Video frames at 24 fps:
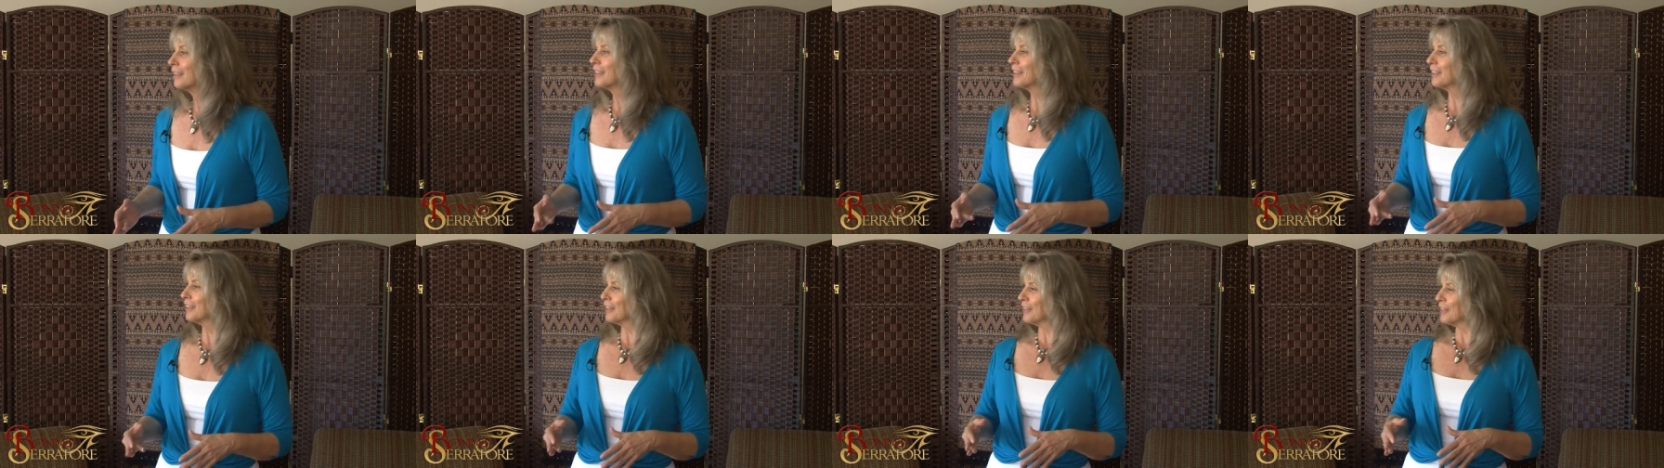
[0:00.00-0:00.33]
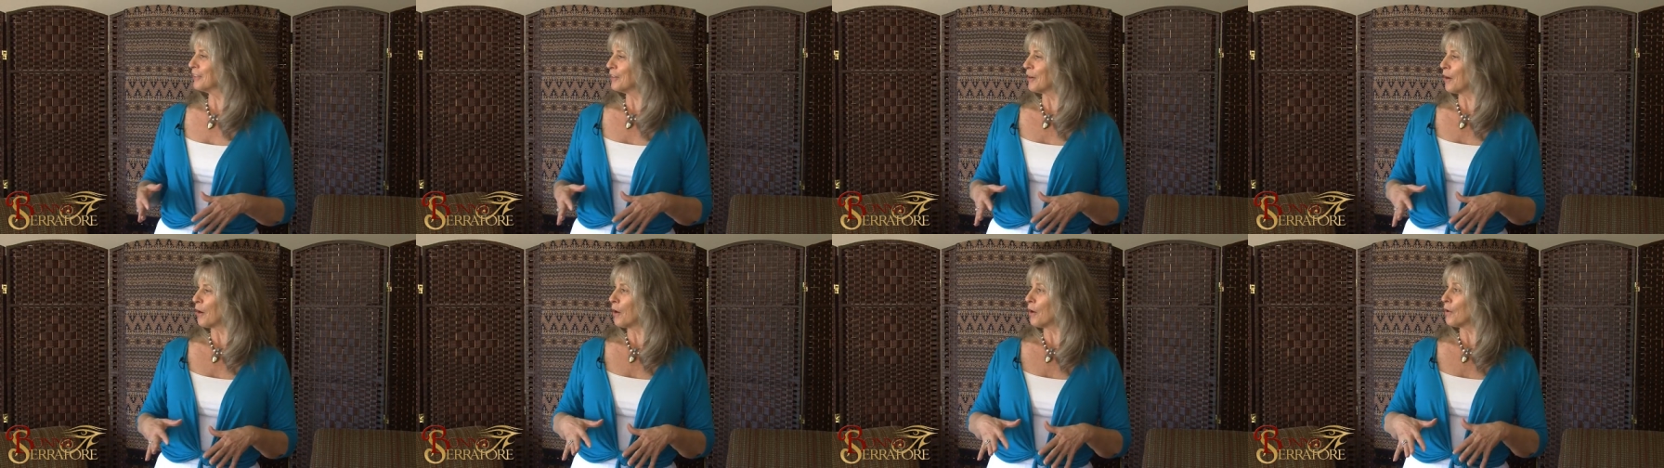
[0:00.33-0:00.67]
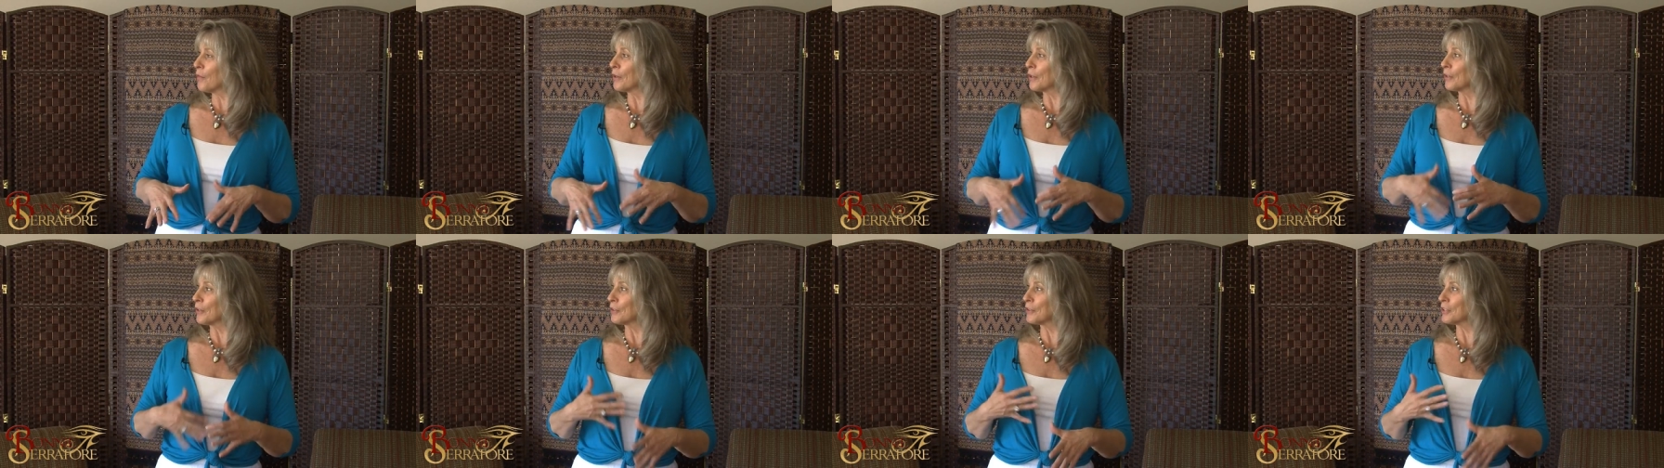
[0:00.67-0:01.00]
you know, all
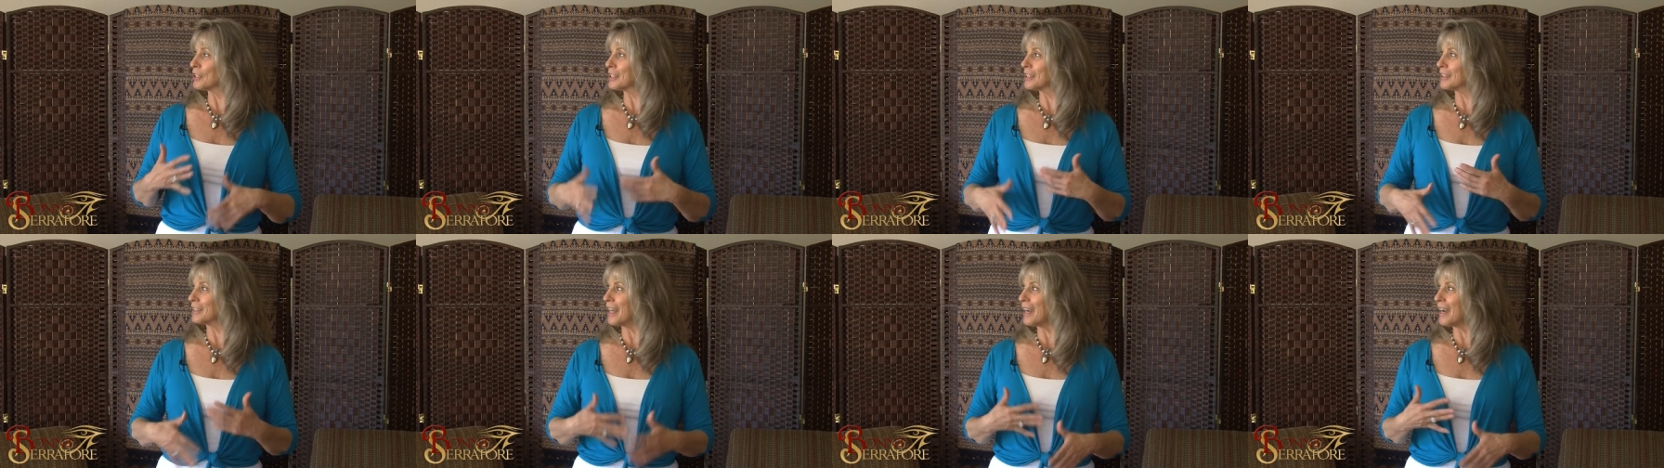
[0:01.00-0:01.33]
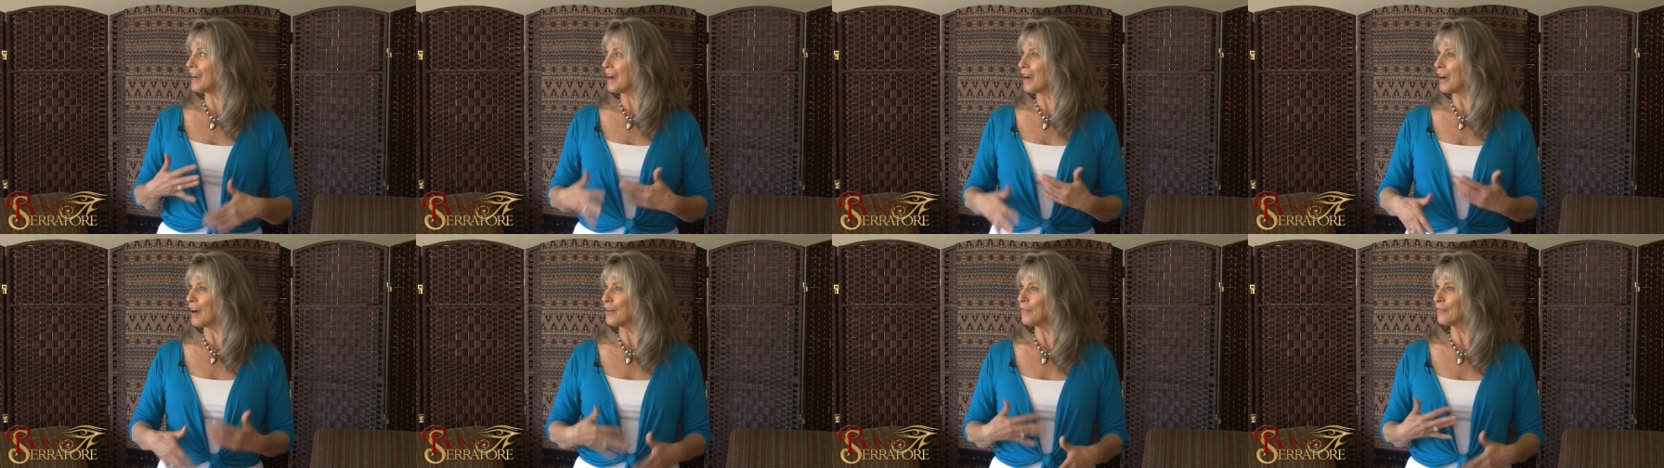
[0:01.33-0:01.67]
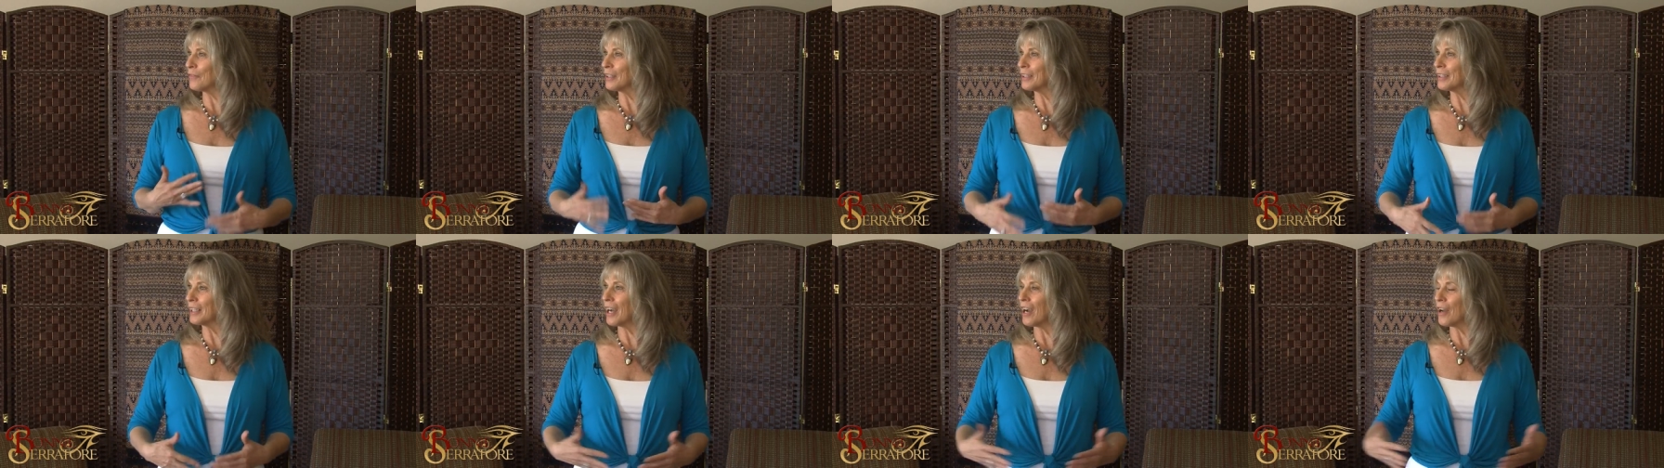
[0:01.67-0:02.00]
their stuff,
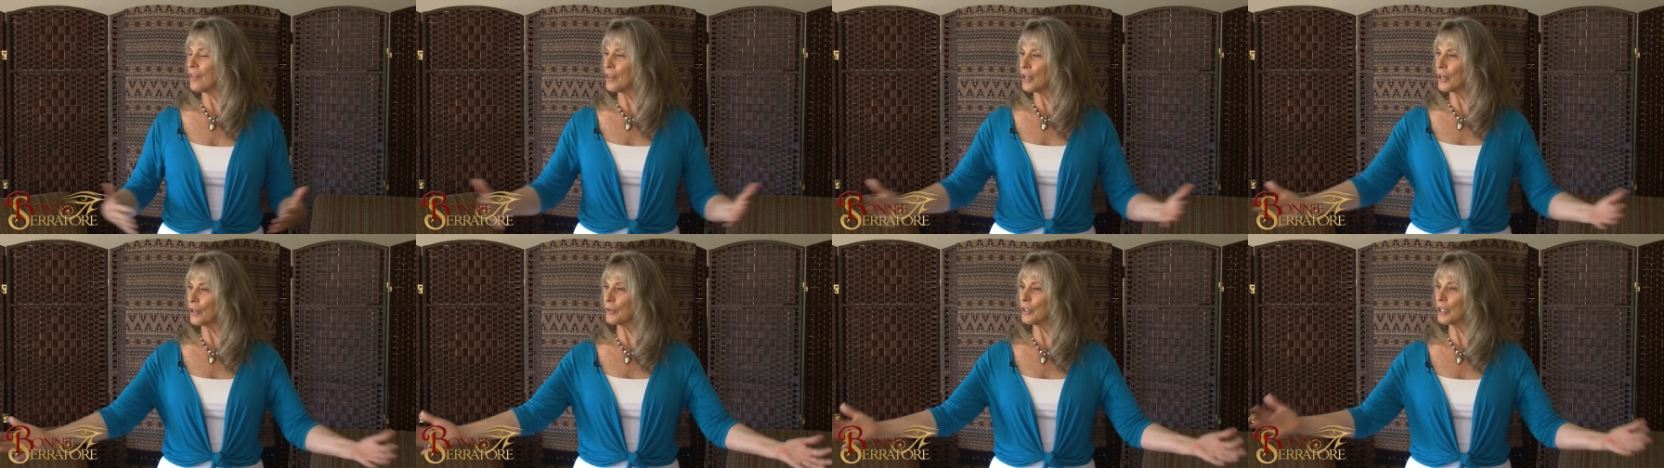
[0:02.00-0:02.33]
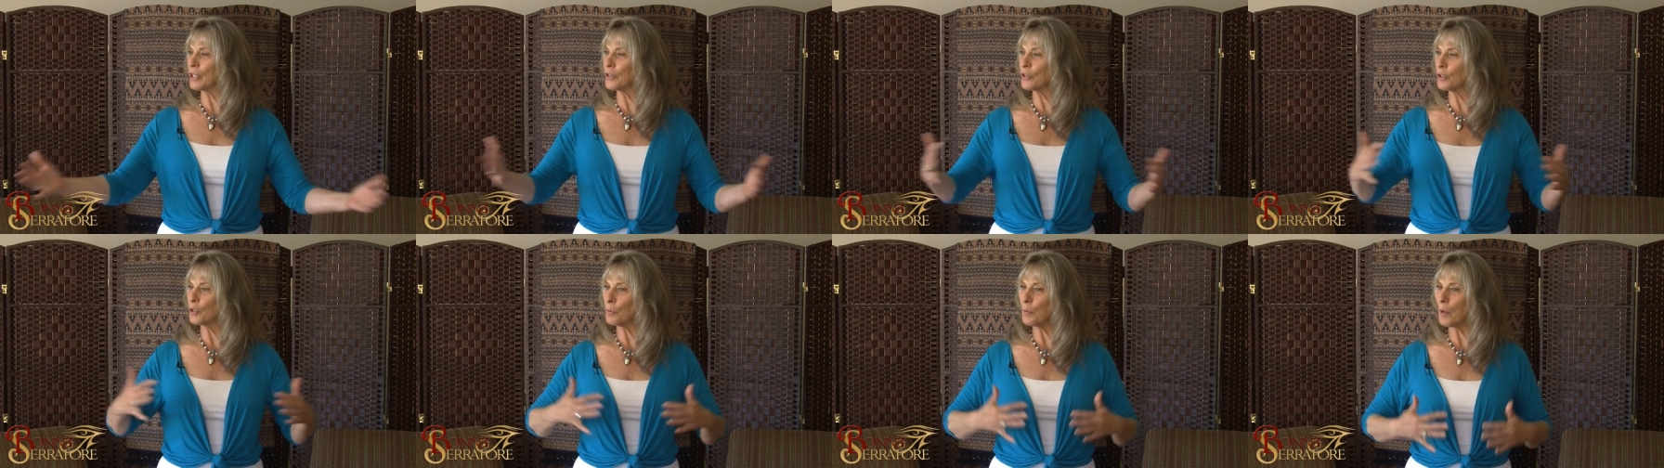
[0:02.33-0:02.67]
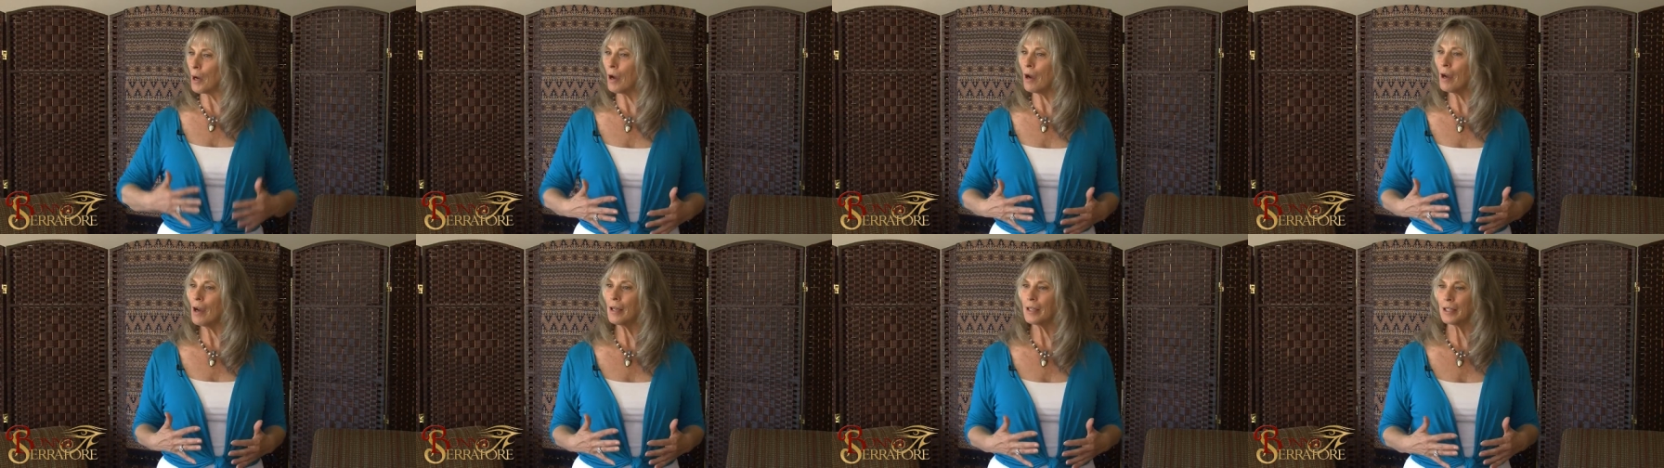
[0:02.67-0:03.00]
and now they're in your
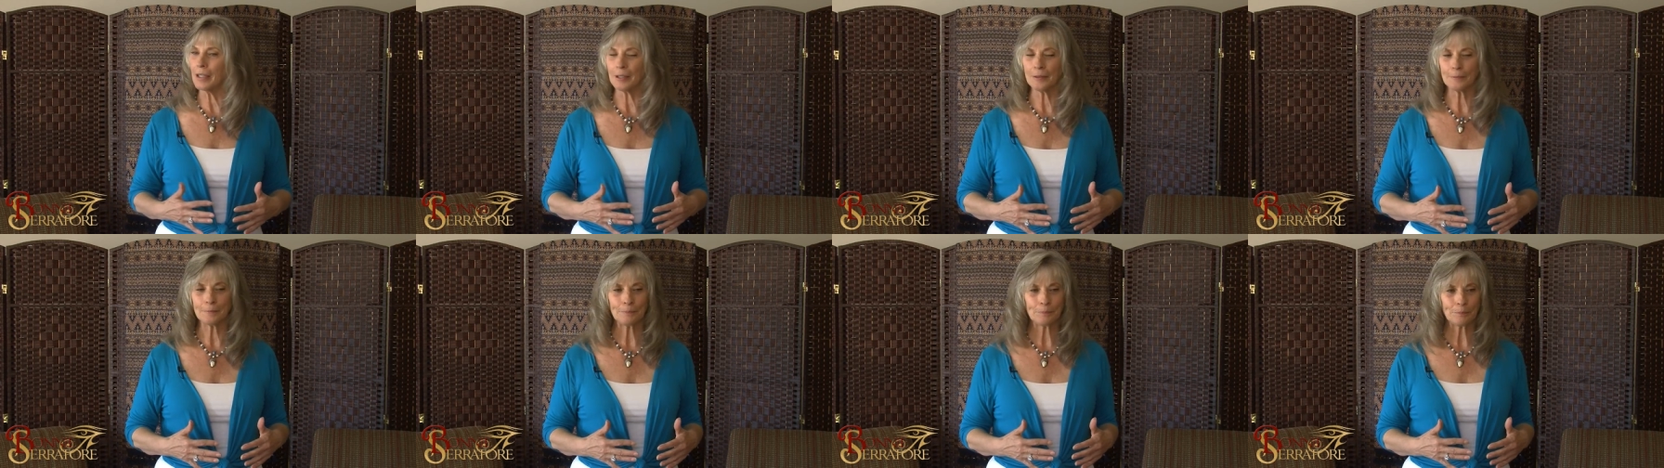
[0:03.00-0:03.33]
body.